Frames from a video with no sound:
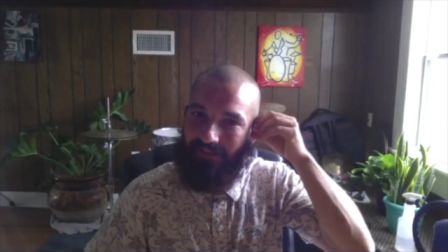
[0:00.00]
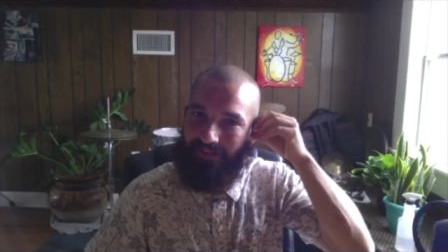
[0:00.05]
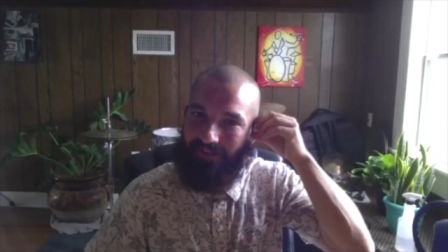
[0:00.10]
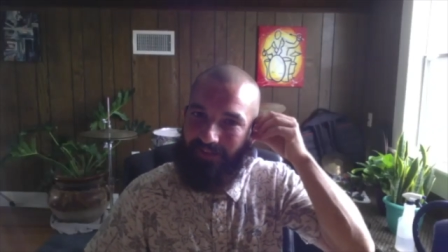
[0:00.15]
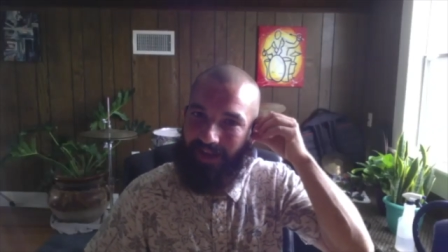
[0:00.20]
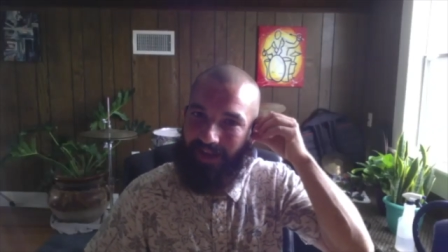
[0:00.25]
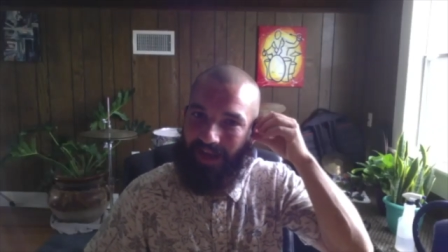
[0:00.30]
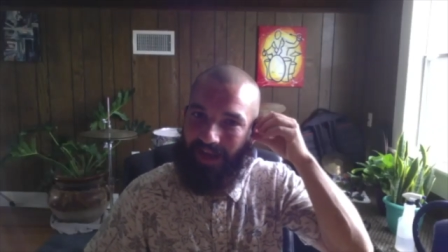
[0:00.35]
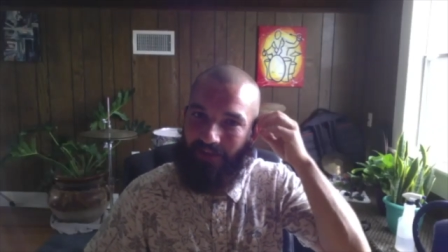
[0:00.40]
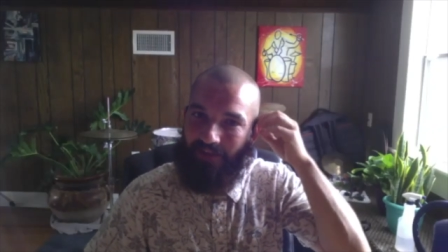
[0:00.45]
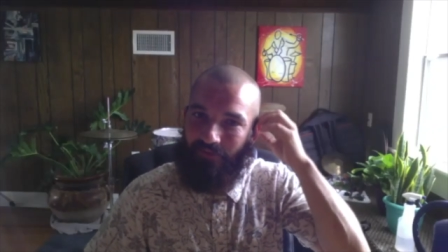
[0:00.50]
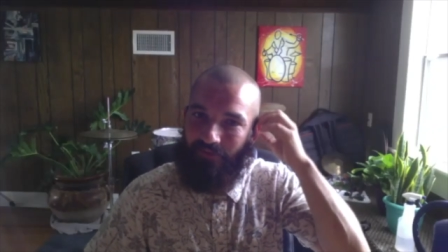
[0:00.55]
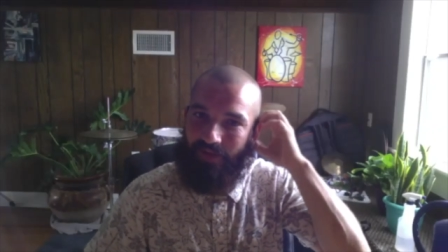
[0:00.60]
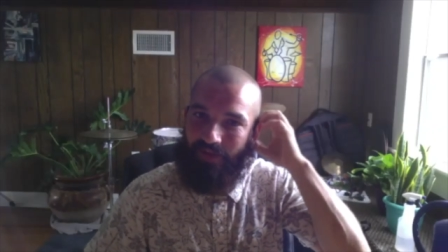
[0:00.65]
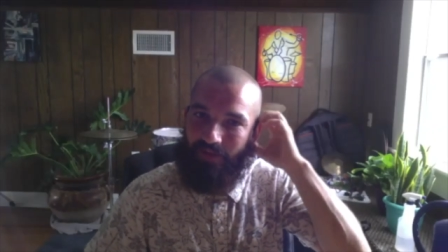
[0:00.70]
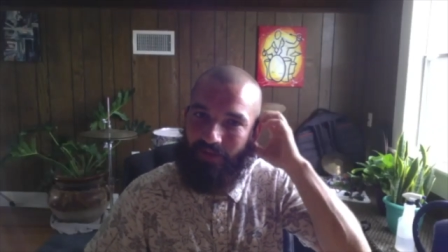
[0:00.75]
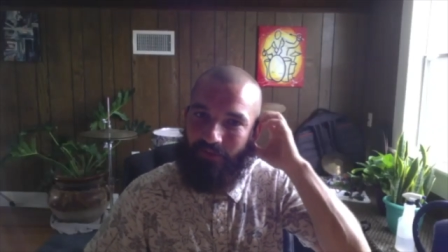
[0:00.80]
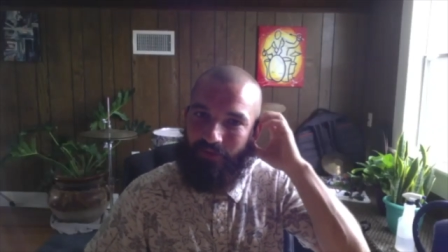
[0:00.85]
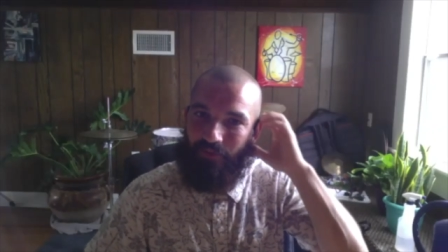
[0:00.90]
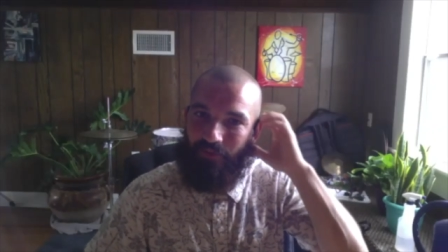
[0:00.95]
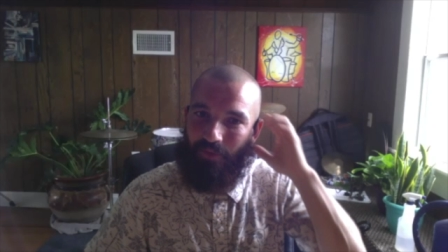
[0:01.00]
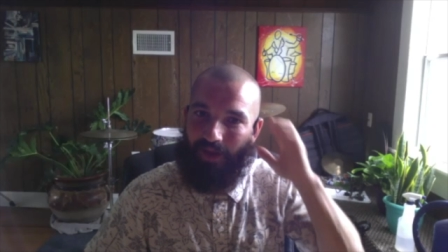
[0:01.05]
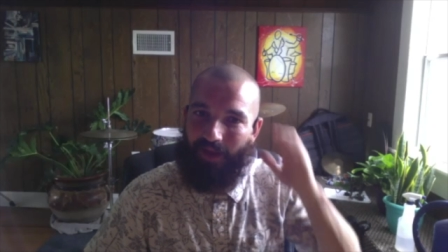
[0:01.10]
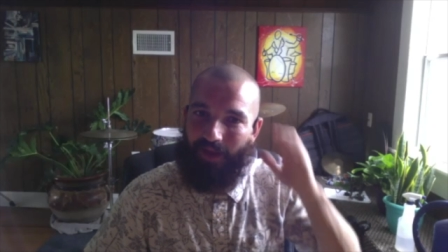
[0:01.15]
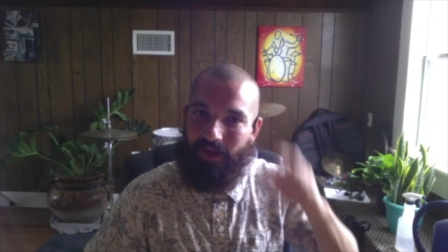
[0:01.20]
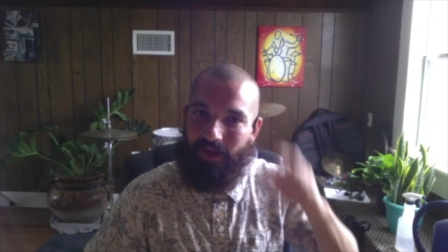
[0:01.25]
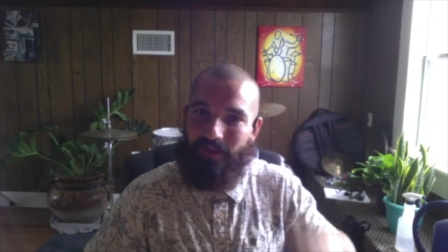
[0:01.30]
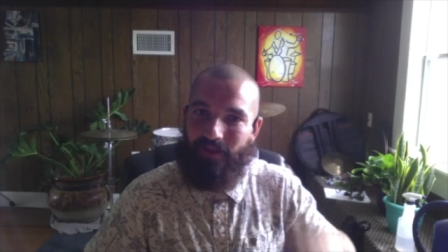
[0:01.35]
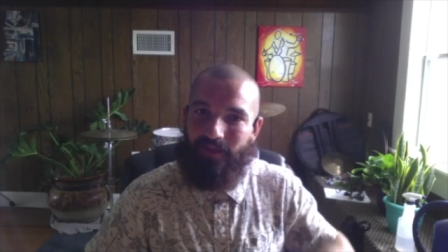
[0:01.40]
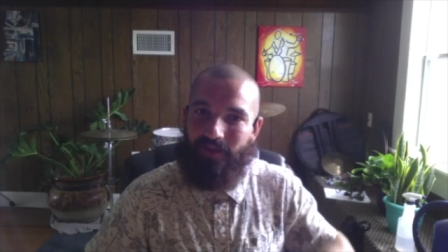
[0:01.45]
that hadn't found their
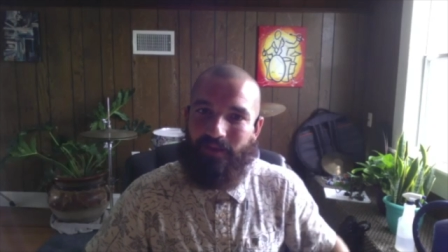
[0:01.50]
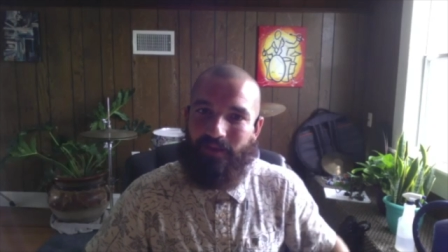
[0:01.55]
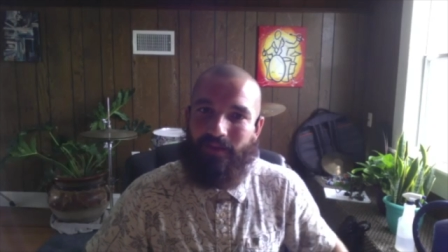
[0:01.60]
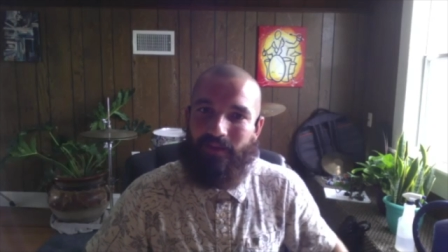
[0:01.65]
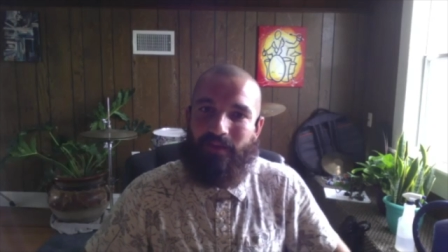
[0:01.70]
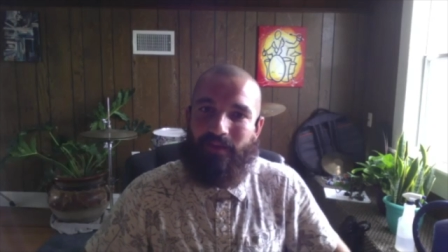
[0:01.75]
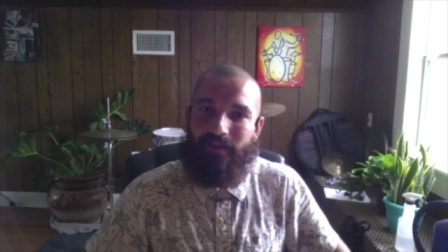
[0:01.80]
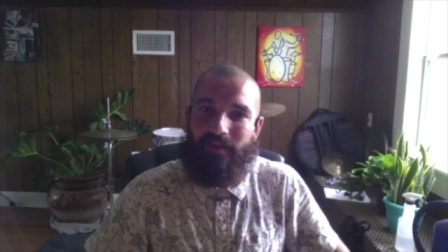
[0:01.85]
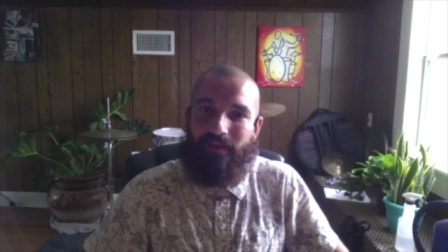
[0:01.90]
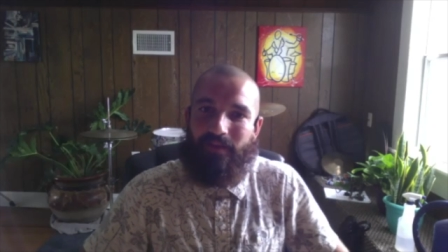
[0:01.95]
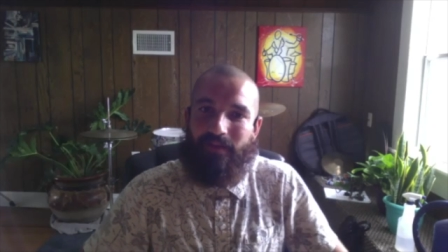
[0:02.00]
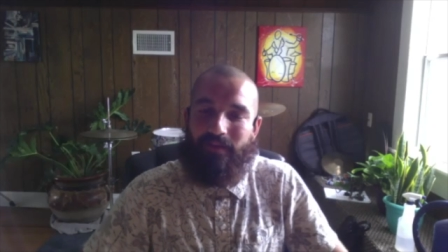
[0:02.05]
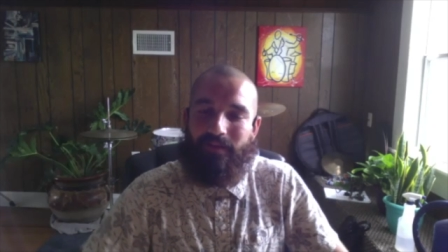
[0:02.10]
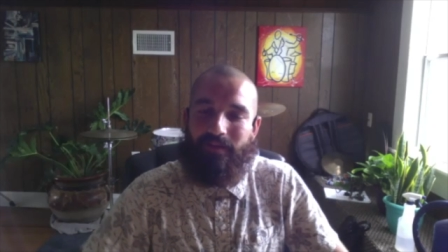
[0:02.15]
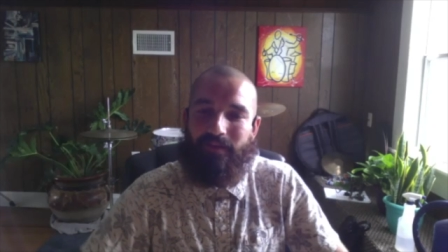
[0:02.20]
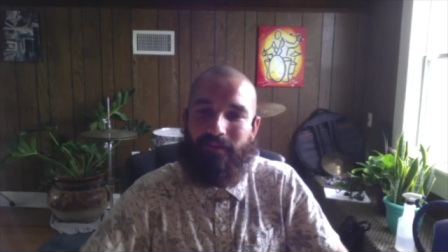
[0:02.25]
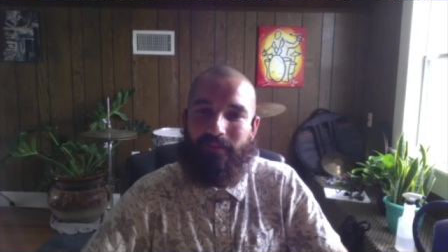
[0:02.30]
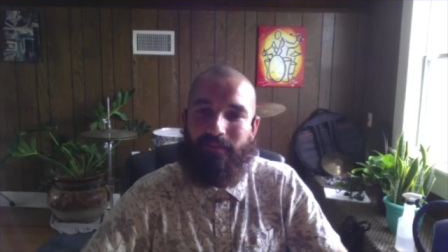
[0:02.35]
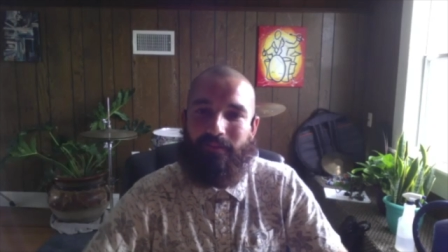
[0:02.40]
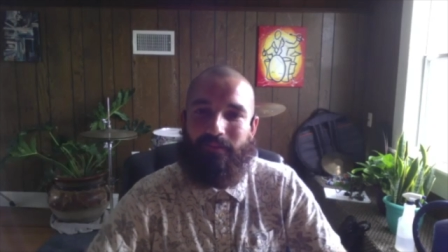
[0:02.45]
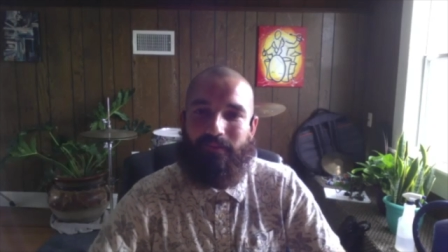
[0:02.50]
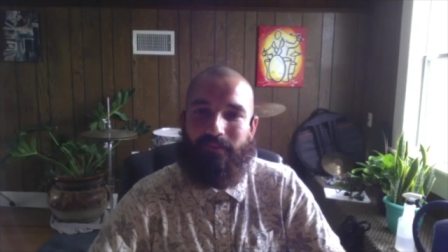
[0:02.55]
way um,